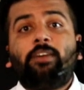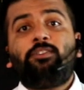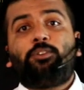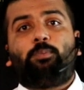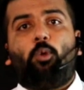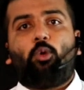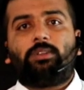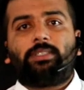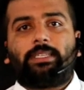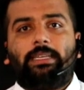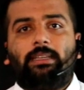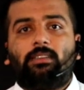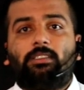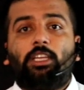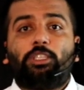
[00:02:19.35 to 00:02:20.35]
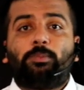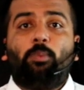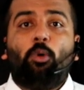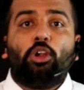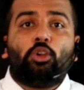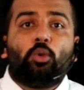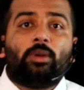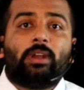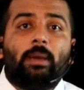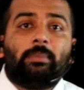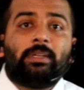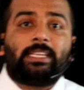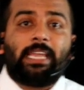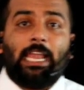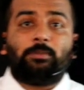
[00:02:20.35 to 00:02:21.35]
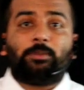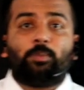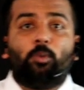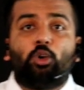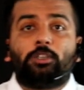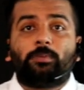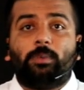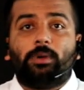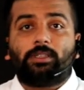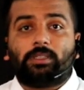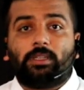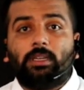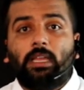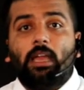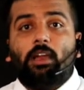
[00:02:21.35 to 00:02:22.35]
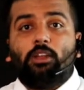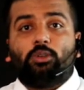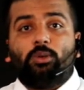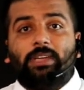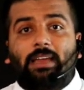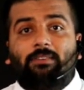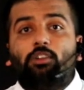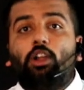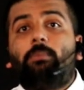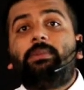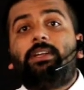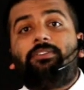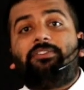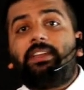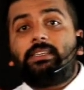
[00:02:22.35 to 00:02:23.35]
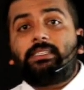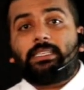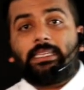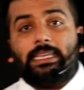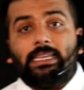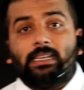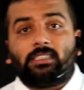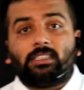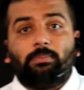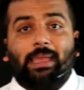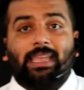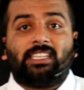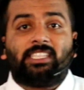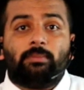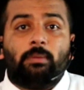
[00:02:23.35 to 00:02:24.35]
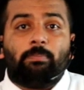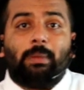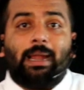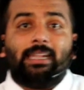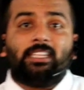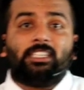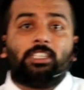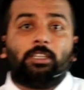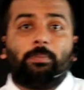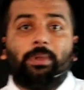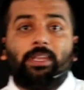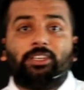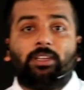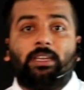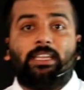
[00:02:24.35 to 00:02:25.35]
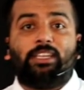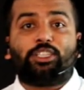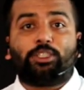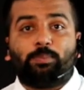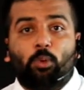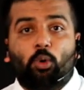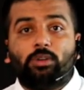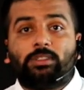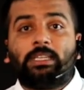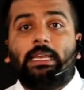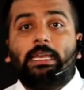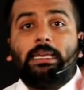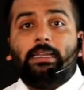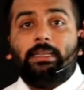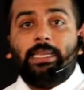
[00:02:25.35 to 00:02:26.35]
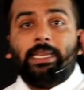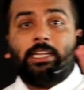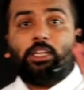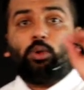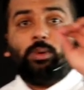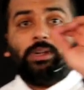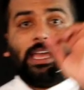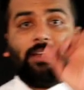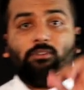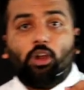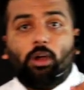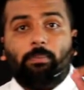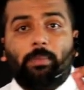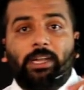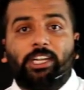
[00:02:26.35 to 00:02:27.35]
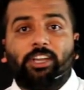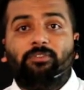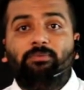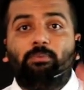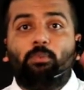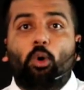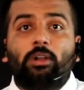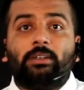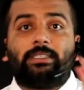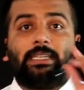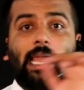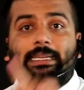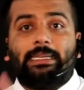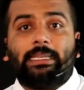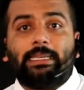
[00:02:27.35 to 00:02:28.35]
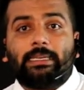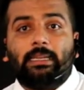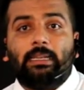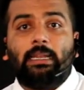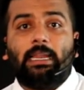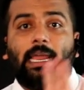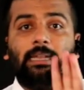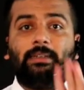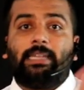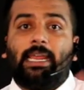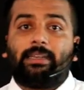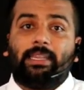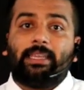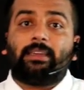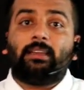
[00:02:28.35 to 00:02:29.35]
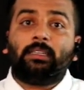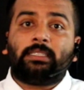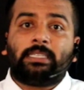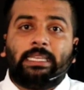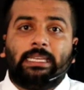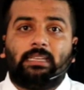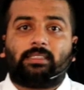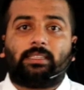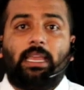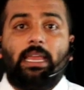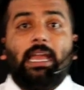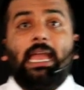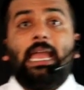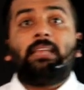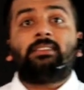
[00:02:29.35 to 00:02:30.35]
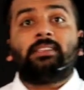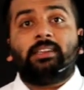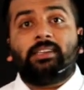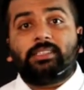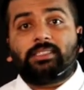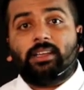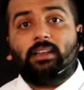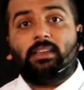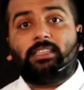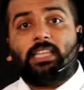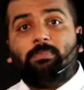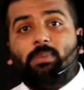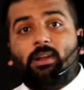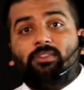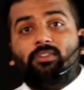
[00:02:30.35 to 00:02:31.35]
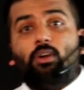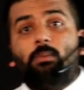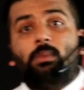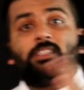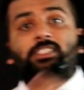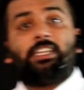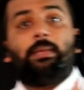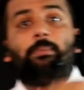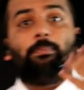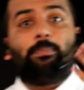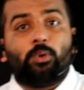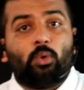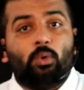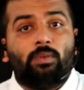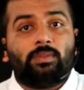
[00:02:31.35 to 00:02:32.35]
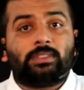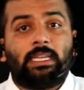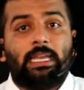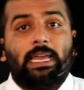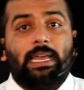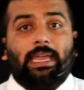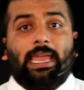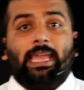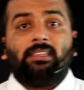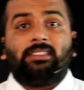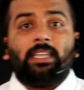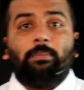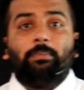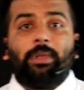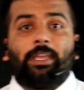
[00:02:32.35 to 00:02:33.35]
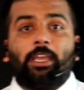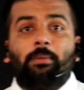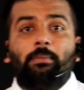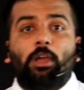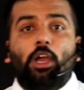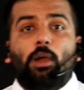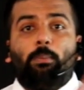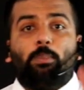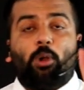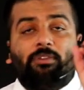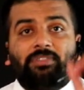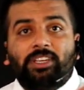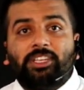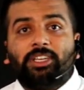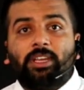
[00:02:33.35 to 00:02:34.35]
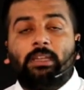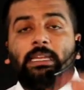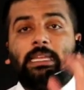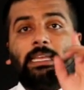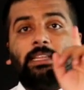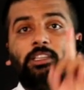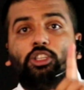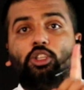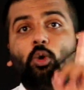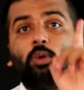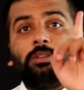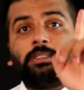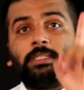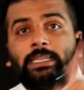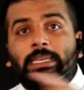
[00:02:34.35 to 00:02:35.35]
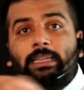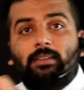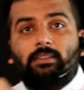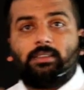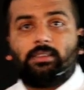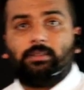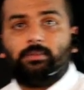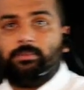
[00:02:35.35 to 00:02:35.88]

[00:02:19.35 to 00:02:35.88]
of sports skills. Sport tournaments help sports person to develop different skills. Maximum participation in sports lead to development of both technical and tactical skills. As a result, their performance improves as they become proficient in those skills.